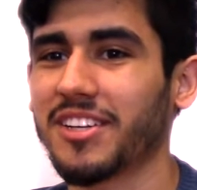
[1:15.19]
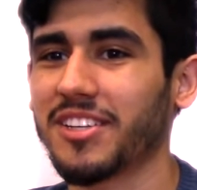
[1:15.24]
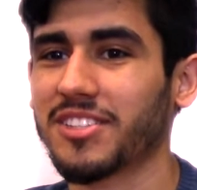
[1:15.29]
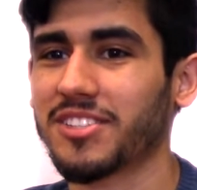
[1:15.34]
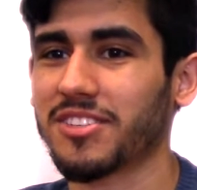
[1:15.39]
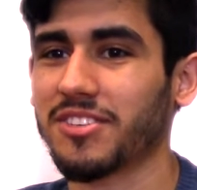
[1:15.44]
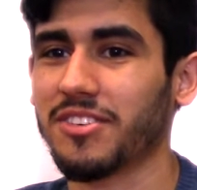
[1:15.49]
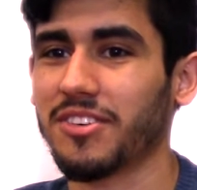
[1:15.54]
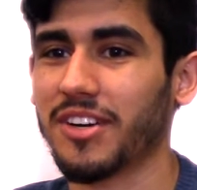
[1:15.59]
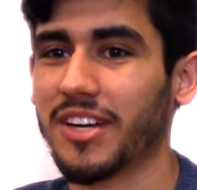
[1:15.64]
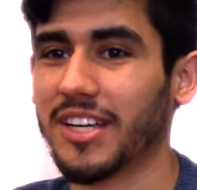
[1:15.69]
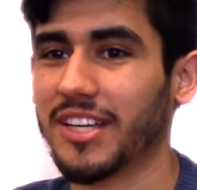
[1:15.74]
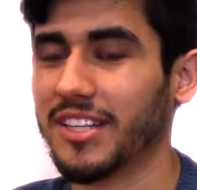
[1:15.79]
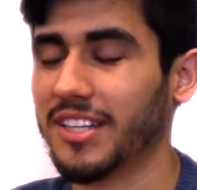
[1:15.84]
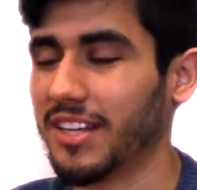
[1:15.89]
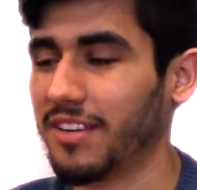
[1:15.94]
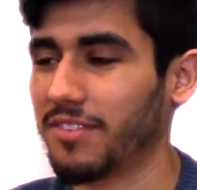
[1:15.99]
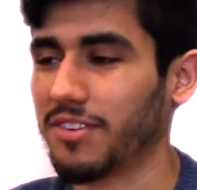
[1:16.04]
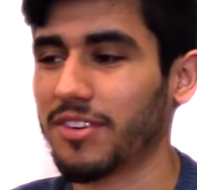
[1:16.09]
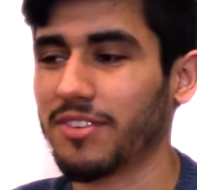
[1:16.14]
So I could
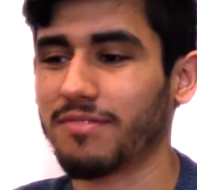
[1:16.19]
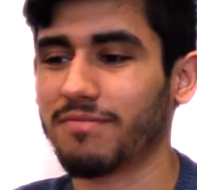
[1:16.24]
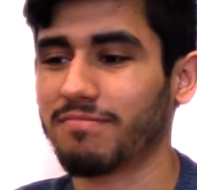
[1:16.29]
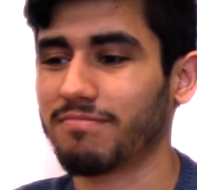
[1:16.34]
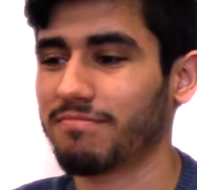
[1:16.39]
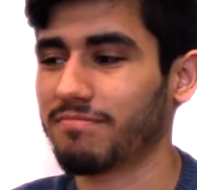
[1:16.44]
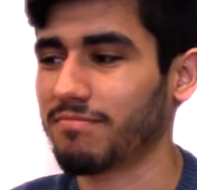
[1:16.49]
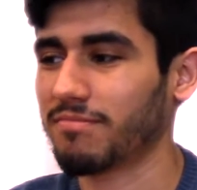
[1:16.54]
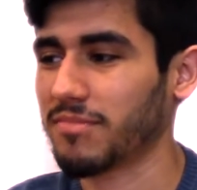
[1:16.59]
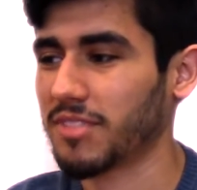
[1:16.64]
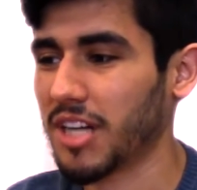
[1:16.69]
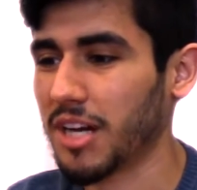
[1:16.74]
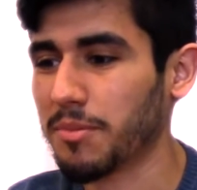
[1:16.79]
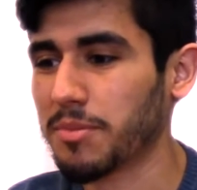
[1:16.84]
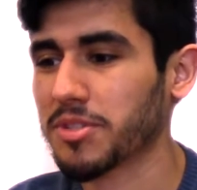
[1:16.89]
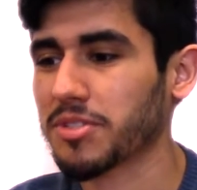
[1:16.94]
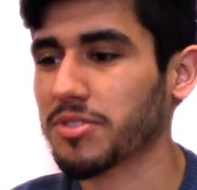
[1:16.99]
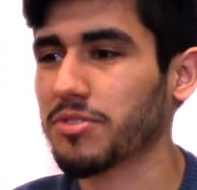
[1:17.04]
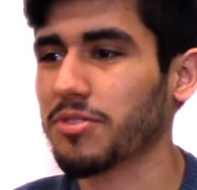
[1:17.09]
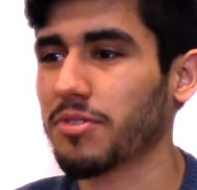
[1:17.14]
never come
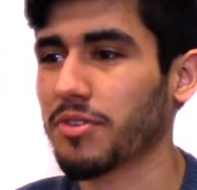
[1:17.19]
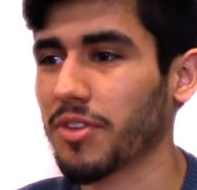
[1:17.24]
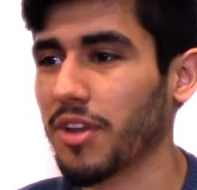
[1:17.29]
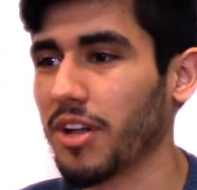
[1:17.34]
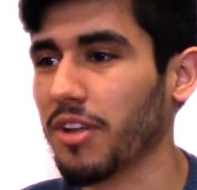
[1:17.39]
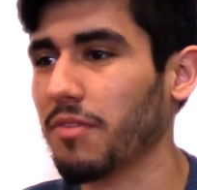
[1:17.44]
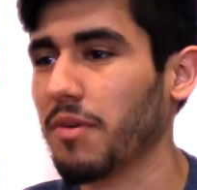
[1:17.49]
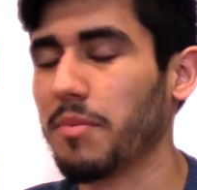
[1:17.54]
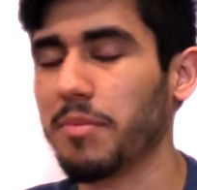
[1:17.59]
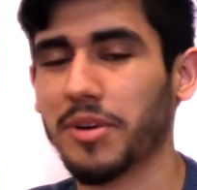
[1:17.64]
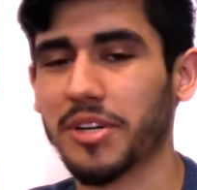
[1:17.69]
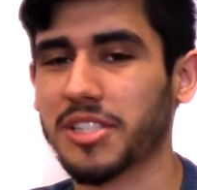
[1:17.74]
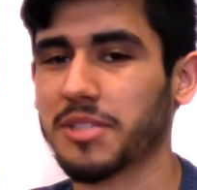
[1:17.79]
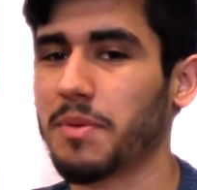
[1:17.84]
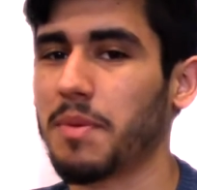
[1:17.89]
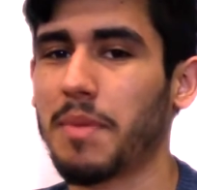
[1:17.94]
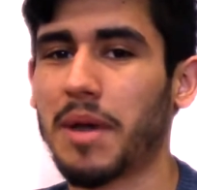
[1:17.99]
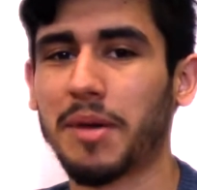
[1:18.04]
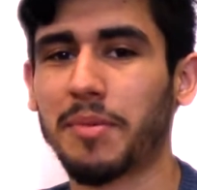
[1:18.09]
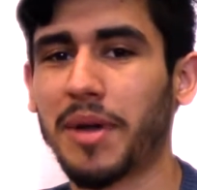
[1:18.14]
to school with all my books in
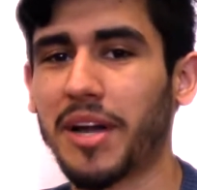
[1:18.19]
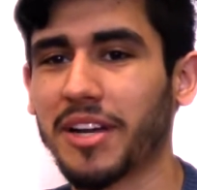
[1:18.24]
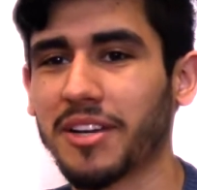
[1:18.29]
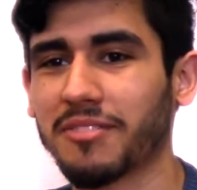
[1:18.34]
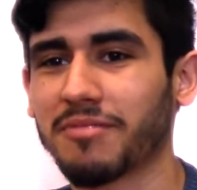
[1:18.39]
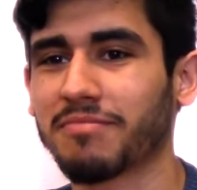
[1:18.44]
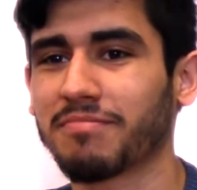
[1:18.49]
my backpack.